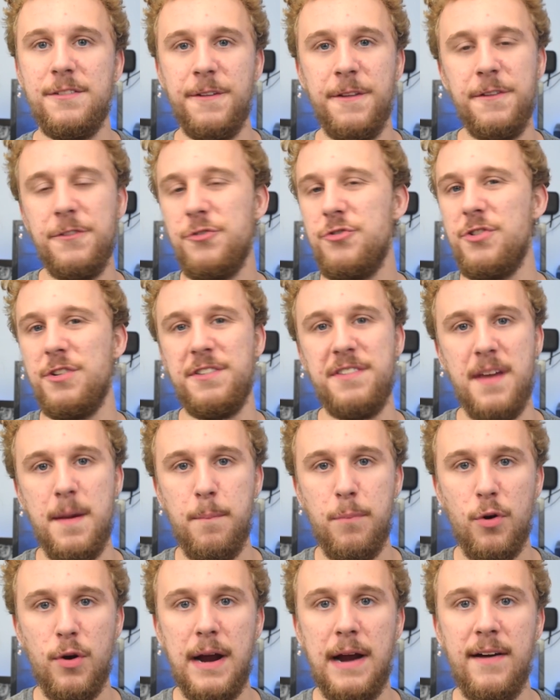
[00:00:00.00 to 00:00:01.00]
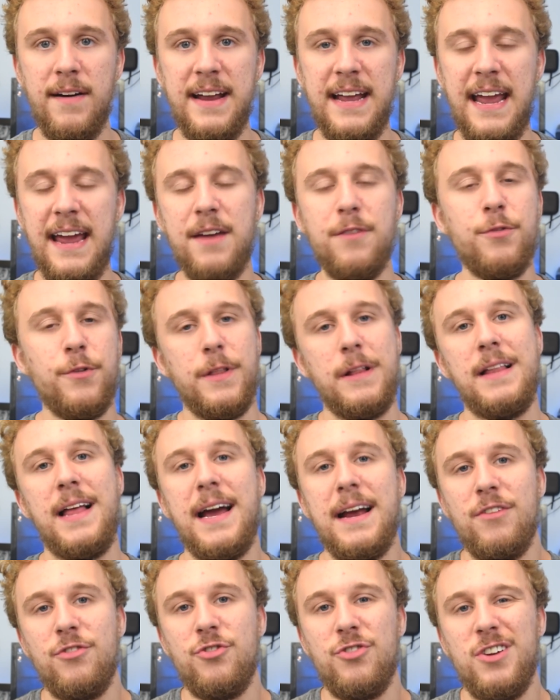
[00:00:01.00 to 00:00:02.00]
so this is just temporary and for the
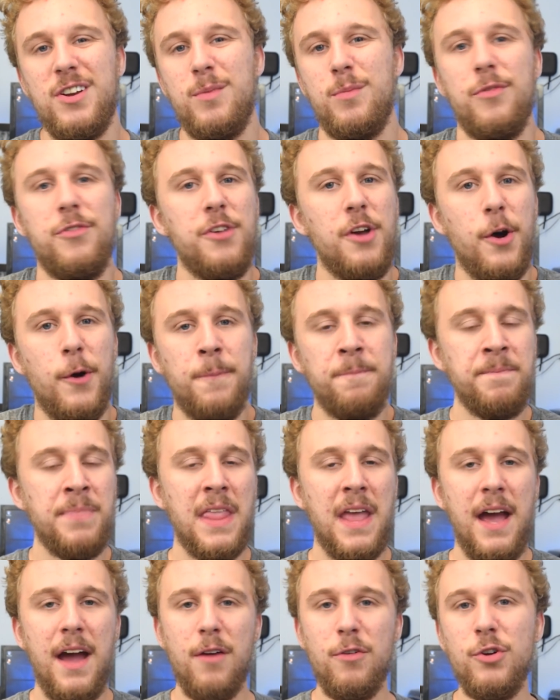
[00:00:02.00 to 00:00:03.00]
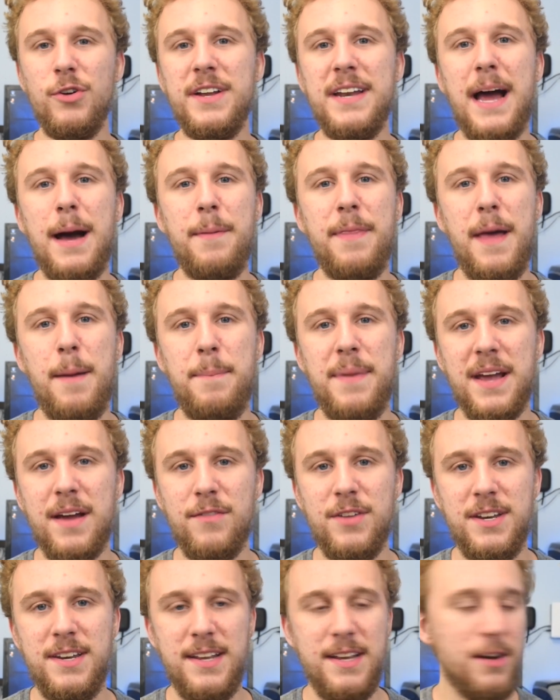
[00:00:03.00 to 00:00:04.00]
live stream, so really not that big
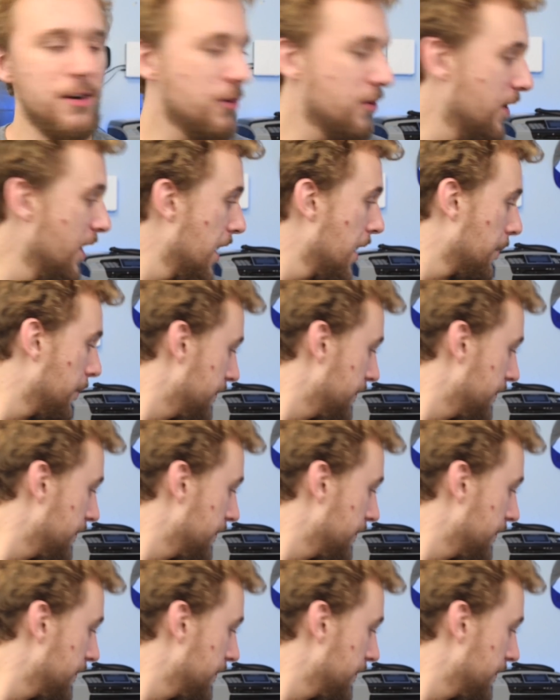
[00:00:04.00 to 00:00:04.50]
of a deal.